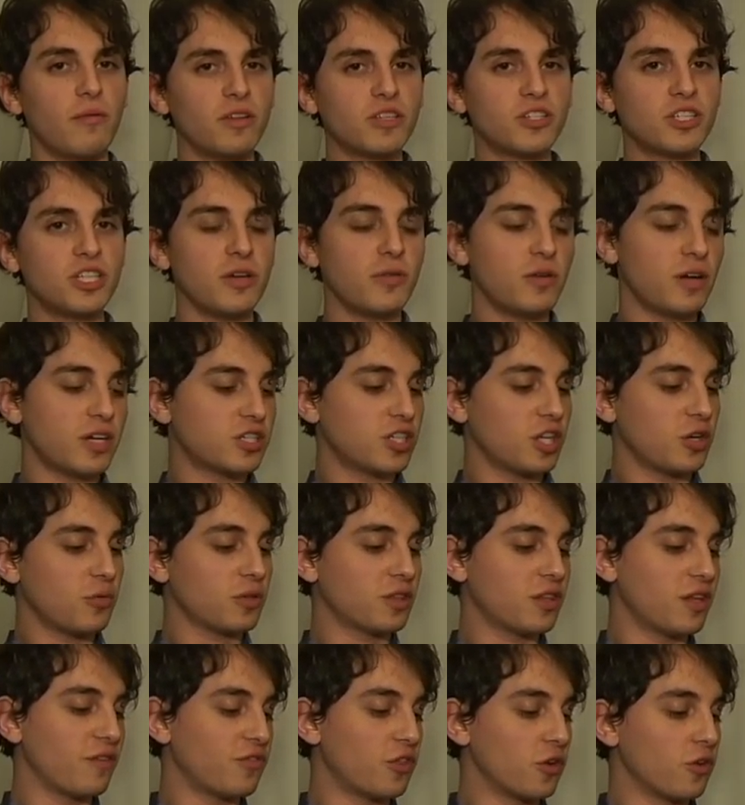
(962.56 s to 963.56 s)
want to see actually
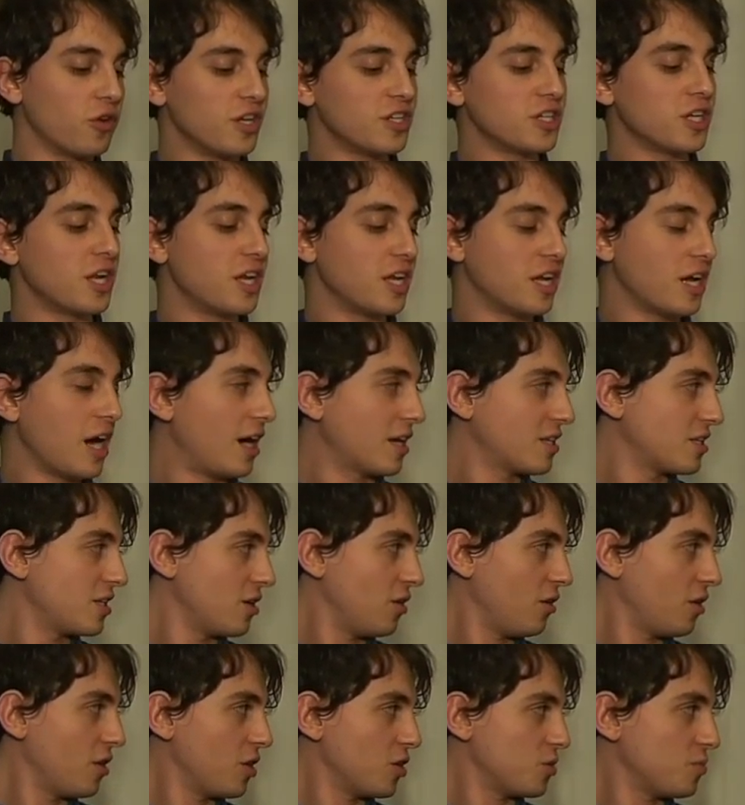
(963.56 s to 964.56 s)
what if there is any
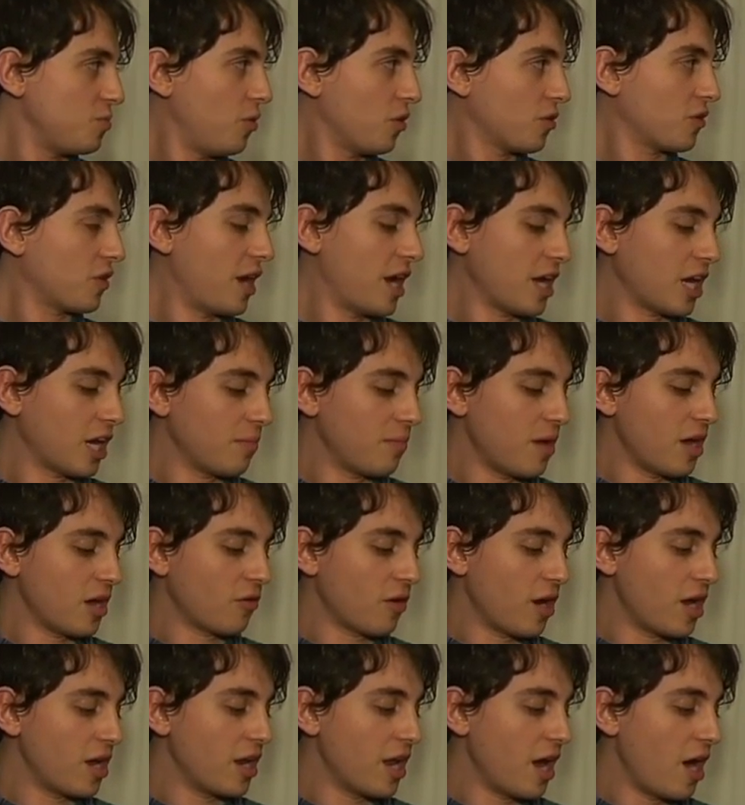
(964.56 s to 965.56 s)
cocktail in this book that I can
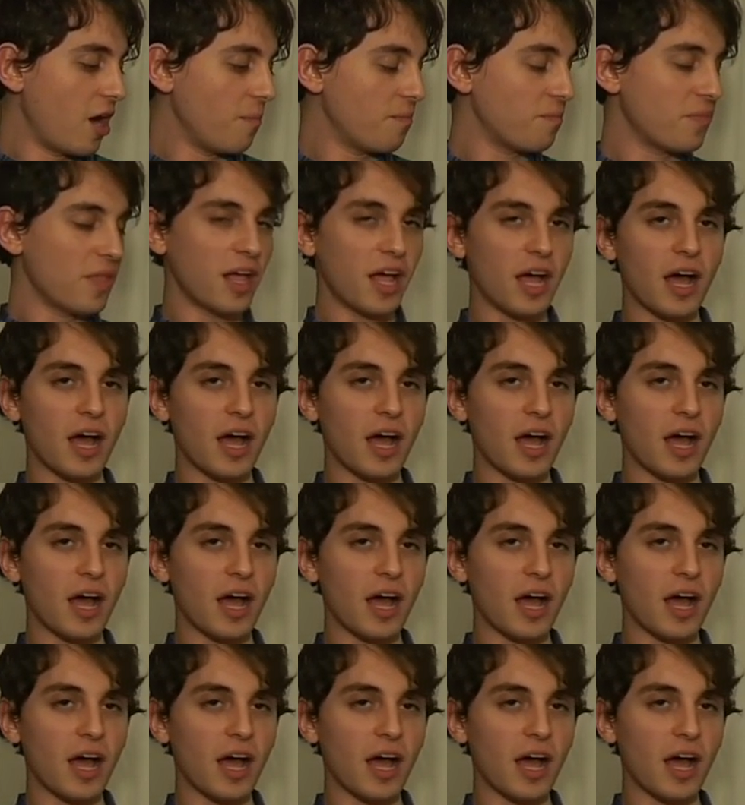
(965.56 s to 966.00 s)
make right now.